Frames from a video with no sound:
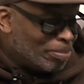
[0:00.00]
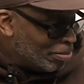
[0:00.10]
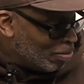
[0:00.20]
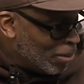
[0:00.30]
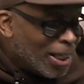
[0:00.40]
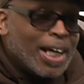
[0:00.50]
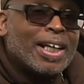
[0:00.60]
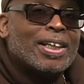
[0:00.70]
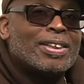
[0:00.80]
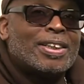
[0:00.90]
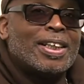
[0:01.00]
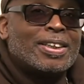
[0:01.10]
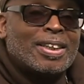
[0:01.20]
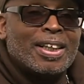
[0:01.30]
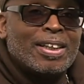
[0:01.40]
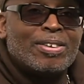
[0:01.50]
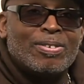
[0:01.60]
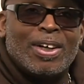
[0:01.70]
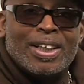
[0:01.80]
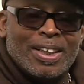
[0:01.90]
When I get a chance to get her
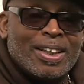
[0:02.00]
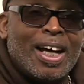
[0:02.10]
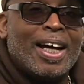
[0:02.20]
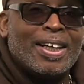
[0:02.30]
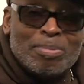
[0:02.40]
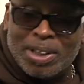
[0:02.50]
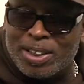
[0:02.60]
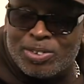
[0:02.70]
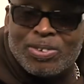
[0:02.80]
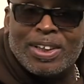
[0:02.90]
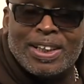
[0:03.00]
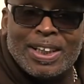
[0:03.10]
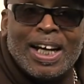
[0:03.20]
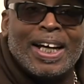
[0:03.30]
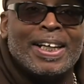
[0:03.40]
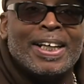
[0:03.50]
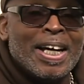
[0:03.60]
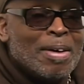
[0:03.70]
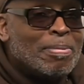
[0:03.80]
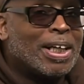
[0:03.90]
on the line, I'm gonna get her on the line.
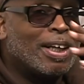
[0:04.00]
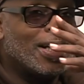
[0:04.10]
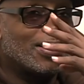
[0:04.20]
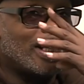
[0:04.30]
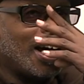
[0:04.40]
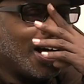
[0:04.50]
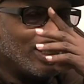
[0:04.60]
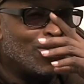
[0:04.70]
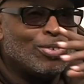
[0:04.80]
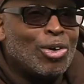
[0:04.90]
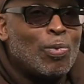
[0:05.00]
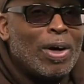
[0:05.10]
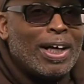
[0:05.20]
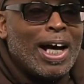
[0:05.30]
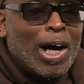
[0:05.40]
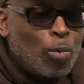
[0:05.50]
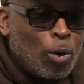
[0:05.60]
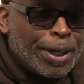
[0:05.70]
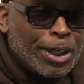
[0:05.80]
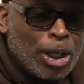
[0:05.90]
Because you know what? I want to
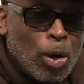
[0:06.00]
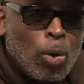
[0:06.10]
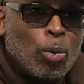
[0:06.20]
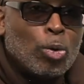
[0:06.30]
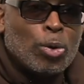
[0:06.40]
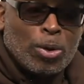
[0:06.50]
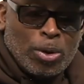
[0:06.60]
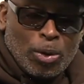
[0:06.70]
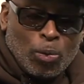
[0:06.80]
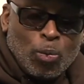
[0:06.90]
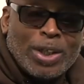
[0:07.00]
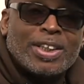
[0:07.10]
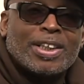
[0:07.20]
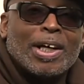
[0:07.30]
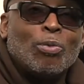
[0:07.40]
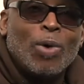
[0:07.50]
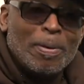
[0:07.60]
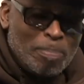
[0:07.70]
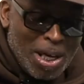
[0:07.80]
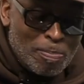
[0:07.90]
know what
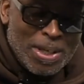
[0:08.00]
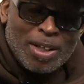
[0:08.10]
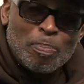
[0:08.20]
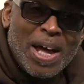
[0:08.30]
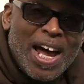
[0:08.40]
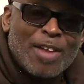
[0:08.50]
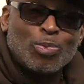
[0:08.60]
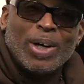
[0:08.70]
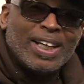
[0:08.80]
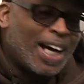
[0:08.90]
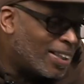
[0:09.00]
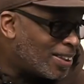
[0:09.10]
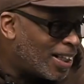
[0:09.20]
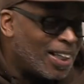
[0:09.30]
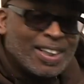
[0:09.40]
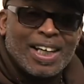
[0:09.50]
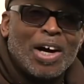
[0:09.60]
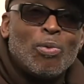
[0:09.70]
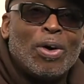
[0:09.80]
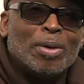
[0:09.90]
may be the pathway. Not saying that I
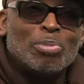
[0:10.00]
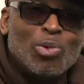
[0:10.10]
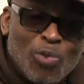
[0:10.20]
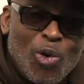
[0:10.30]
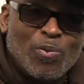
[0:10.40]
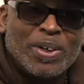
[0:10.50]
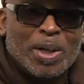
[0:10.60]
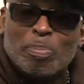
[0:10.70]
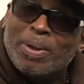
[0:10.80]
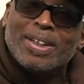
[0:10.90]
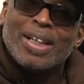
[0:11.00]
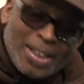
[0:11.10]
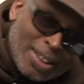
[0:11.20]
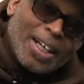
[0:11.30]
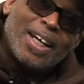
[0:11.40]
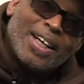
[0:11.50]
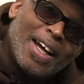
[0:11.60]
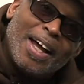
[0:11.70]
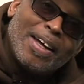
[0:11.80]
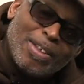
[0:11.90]
want to move over there, but saying
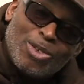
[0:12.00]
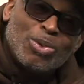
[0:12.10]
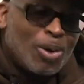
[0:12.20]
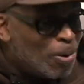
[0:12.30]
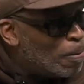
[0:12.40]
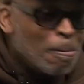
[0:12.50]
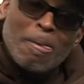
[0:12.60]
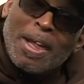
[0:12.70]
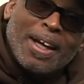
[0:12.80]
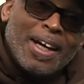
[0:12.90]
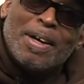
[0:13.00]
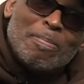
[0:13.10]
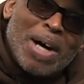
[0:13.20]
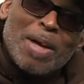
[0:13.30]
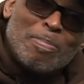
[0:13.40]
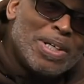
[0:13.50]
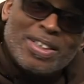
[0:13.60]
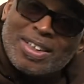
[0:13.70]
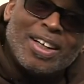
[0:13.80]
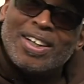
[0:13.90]
it might be
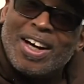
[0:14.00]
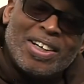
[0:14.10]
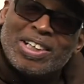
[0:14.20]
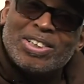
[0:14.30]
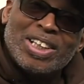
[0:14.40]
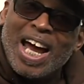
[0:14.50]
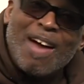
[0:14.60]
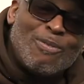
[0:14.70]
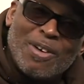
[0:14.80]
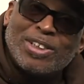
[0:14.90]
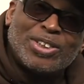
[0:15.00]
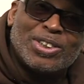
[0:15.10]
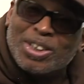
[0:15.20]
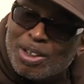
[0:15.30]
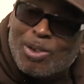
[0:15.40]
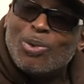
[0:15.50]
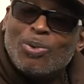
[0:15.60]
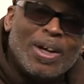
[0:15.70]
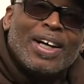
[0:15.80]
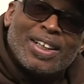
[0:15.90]
a good adventure to go
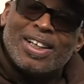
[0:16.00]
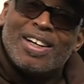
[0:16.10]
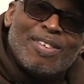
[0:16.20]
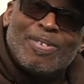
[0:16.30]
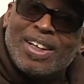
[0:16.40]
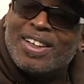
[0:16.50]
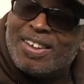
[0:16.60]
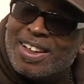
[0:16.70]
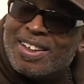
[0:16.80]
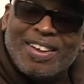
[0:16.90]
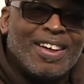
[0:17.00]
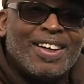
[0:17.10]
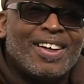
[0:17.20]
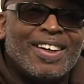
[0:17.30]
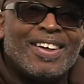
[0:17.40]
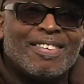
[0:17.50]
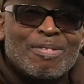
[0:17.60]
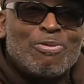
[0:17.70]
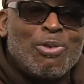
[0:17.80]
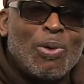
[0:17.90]
live in a
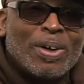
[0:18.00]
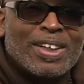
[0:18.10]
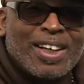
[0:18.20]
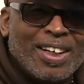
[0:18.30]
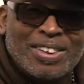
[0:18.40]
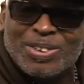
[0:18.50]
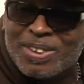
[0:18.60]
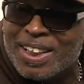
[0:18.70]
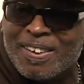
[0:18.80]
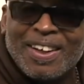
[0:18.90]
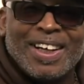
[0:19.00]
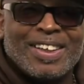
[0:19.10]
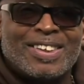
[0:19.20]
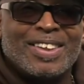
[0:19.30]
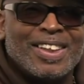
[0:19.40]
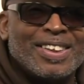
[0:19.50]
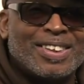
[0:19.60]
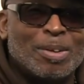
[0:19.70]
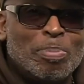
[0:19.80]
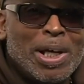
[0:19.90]
foreign country to
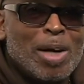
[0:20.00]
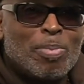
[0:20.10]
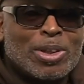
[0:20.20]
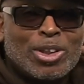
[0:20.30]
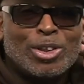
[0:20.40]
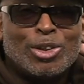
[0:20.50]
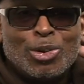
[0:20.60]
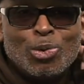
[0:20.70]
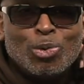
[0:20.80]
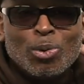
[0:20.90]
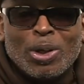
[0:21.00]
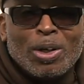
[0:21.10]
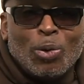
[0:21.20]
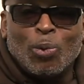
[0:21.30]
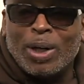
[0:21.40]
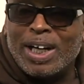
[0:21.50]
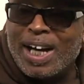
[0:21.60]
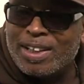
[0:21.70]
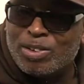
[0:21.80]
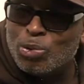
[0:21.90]
be able to do what I
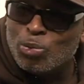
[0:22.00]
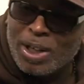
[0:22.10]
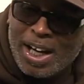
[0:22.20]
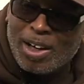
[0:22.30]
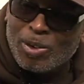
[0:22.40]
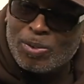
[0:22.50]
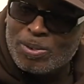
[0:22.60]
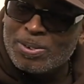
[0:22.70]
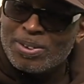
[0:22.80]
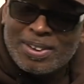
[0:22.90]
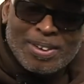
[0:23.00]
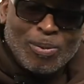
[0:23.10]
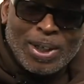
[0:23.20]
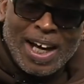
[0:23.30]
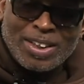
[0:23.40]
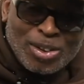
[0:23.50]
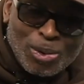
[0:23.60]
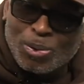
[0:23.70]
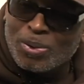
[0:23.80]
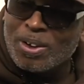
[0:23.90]
do now. What I do
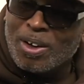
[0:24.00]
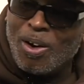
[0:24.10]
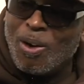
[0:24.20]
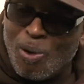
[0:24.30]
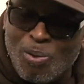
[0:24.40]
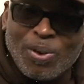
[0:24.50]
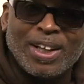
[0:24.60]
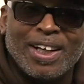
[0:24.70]
over there.